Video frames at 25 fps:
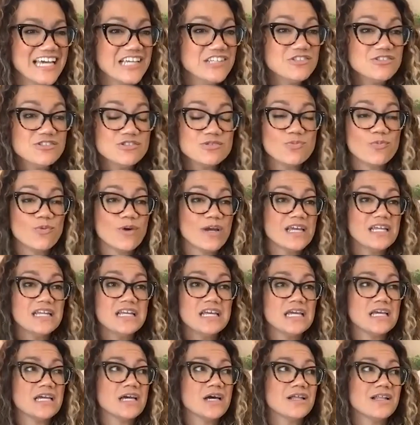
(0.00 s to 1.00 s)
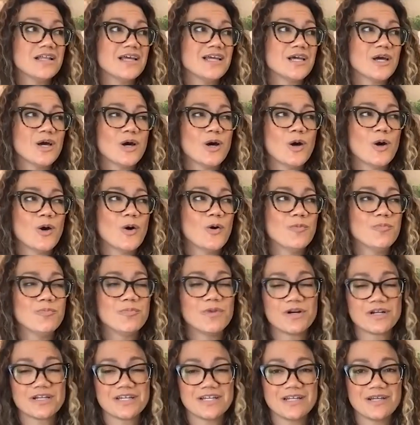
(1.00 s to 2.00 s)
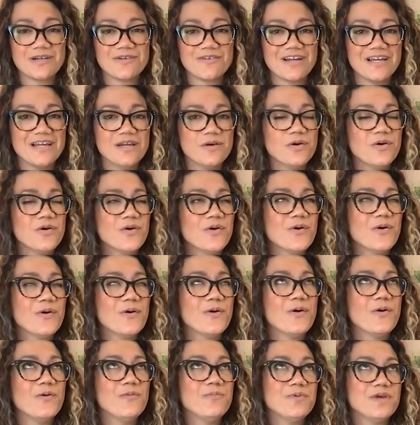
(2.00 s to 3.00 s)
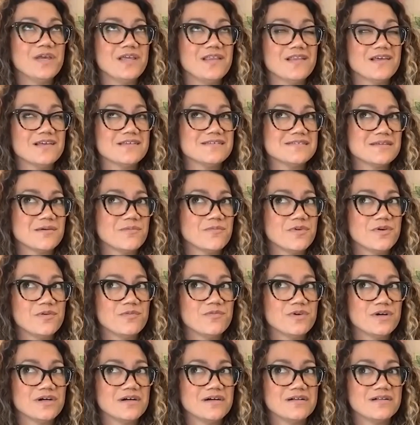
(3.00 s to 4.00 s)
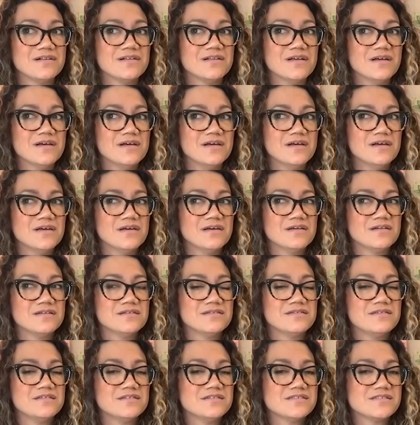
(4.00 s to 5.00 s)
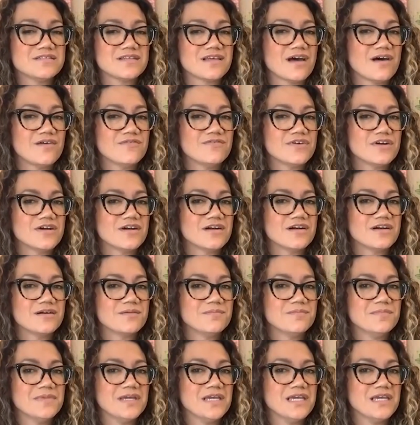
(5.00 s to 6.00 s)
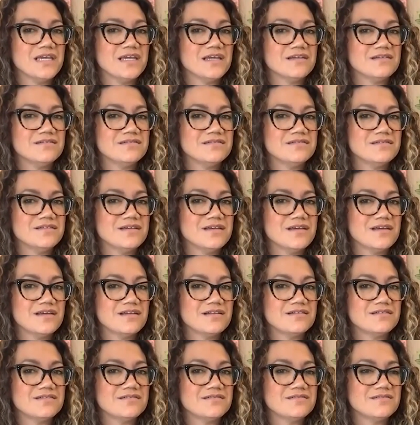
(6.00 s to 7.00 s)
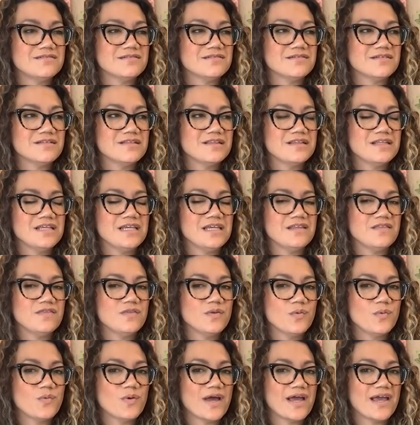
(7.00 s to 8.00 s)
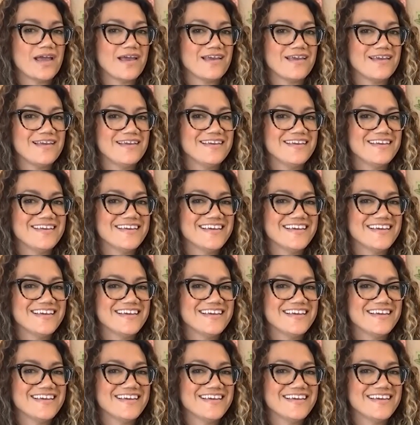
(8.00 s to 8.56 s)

and just waiting like hope marketing, right? hoping that someone will discover me and and lead the way.